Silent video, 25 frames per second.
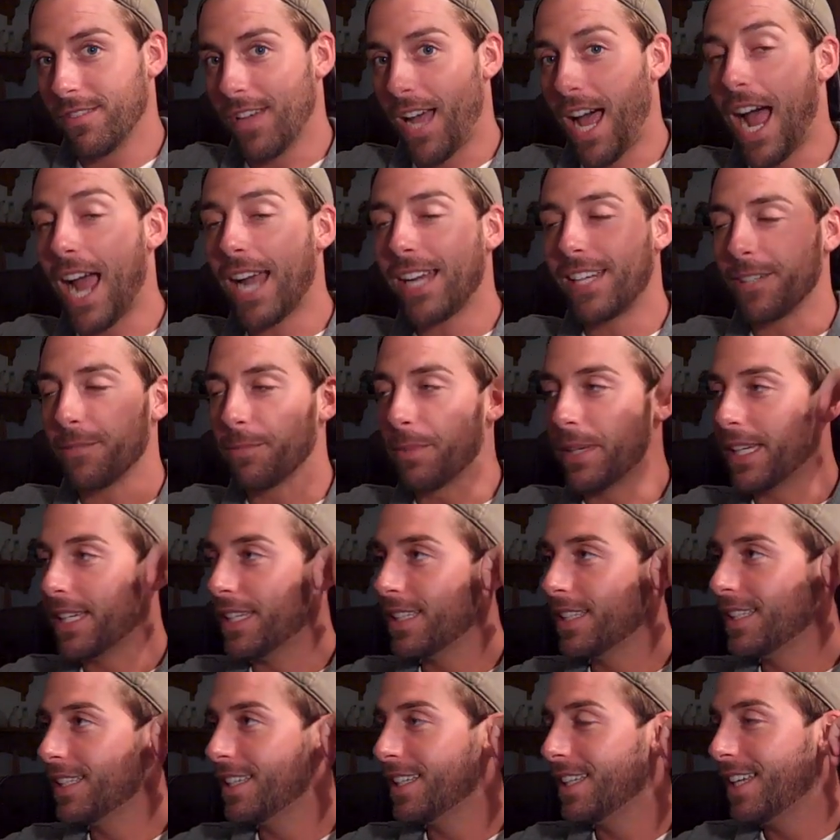hiding me.
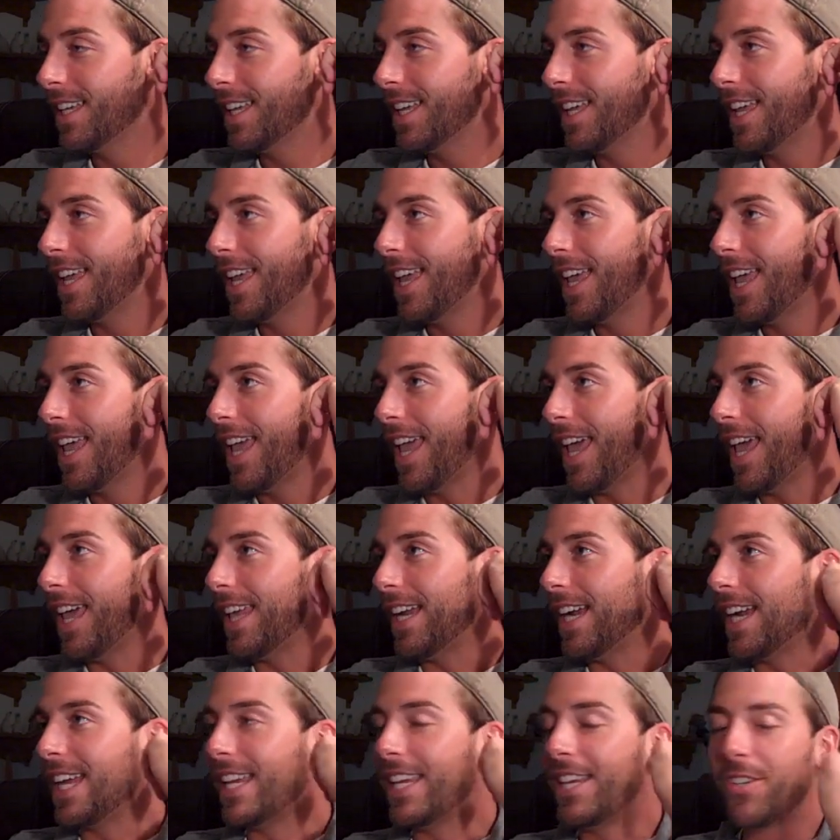
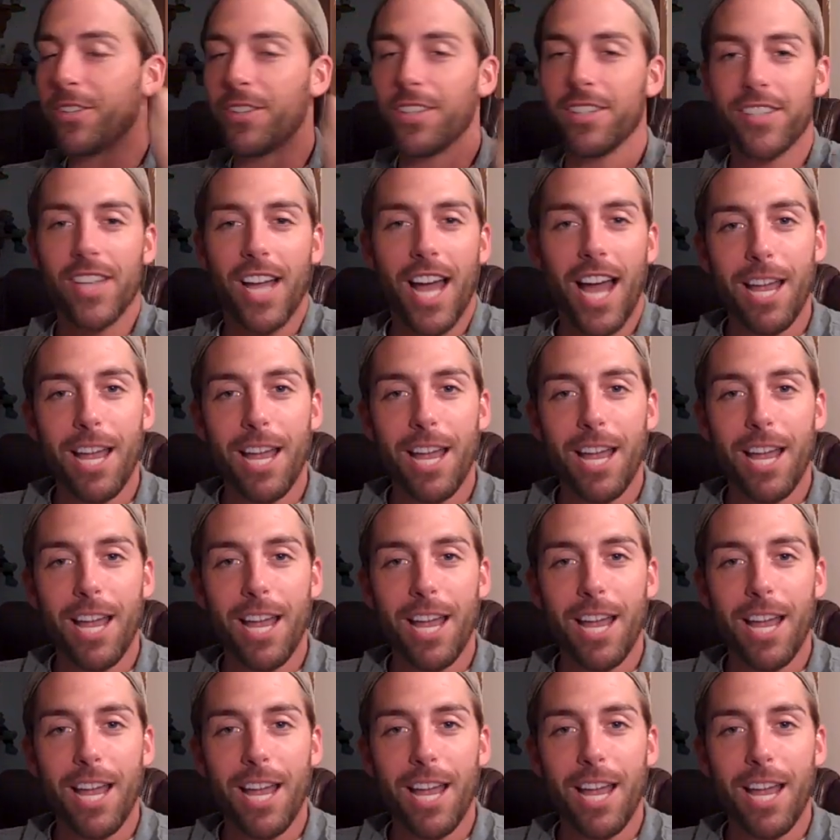And I hear this